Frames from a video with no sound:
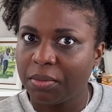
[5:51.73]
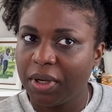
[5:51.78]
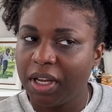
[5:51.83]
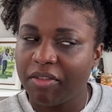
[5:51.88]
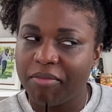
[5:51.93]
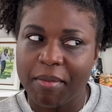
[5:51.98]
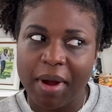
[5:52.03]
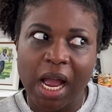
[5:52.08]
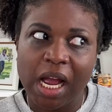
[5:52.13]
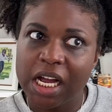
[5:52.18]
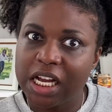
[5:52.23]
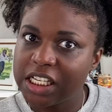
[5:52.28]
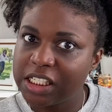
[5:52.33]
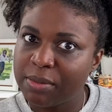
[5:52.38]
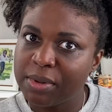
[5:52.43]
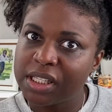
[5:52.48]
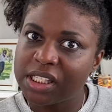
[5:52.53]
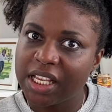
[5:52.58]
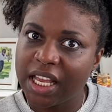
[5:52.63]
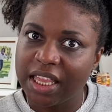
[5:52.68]
If my
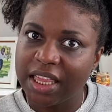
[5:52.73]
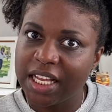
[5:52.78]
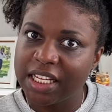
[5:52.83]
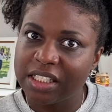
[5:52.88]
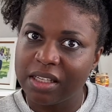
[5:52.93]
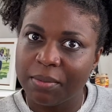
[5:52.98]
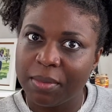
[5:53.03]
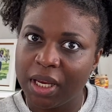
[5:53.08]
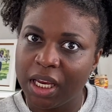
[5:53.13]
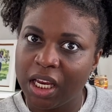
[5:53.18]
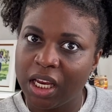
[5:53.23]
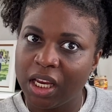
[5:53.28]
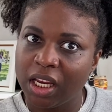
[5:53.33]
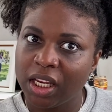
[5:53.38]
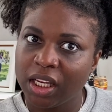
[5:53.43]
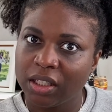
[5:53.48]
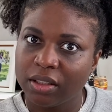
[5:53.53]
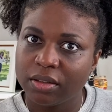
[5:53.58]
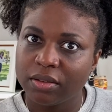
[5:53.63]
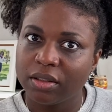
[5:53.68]
husband said that to me,
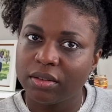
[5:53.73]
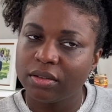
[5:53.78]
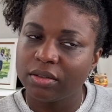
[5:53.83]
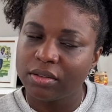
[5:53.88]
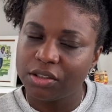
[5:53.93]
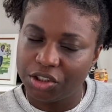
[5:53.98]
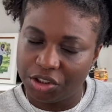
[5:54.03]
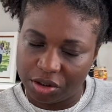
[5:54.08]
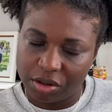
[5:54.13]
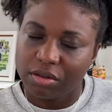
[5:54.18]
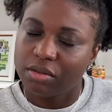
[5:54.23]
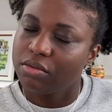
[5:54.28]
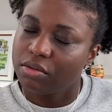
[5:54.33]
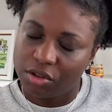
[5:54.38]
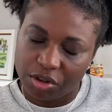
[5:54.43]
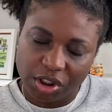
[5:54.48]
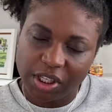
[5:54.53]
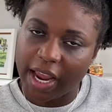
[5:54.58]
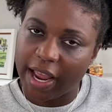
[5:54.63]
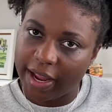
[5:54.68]

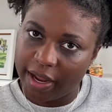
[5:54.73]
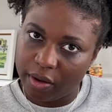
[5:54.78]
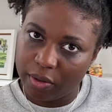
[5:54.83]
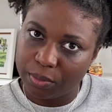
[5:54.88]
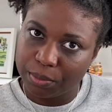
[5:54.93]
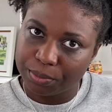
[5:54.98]
child.